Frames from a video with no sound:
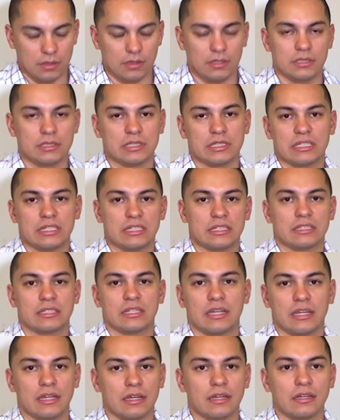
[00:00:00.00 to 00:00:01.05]
this this
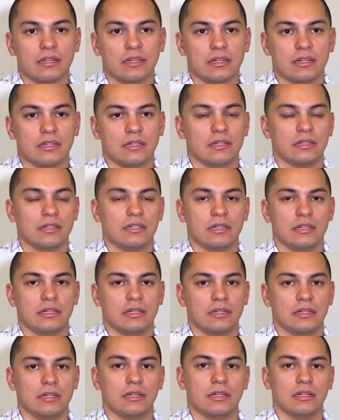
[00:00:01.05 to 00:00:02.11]
thing,
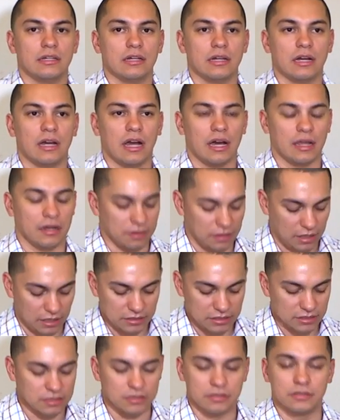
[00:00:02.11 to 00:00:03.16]
I don't, I
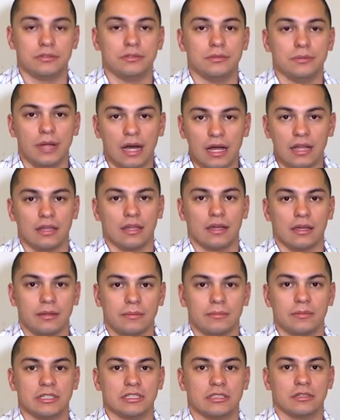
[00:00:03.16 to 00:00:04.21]
just do not like
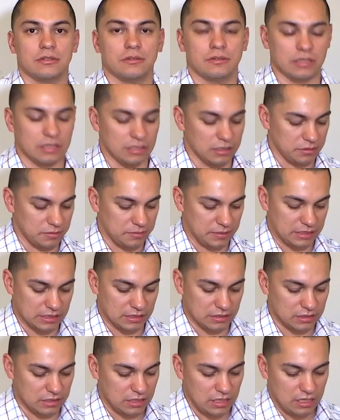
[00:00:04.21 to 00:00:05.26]
messing with this because